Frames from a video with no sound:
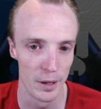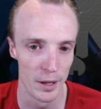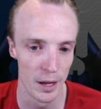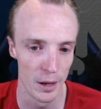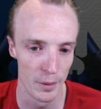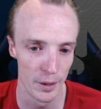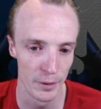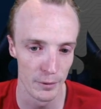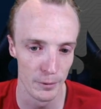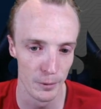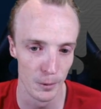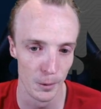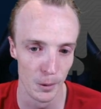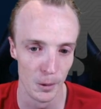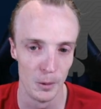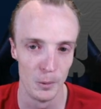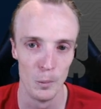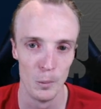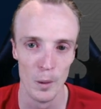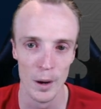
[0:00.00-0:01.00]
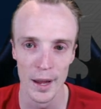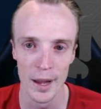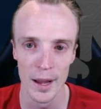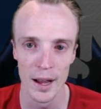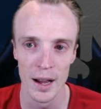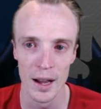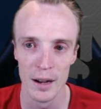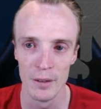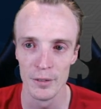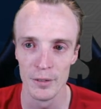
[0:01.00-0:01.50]
we're going for. We're
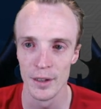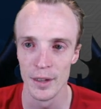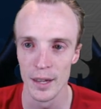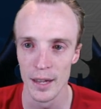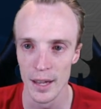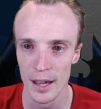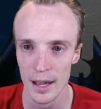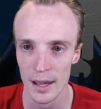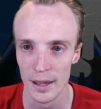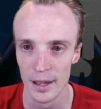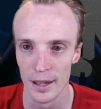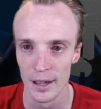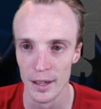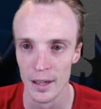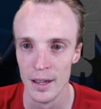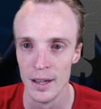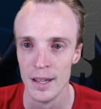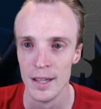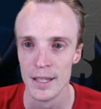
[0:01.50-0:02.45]
after the healing.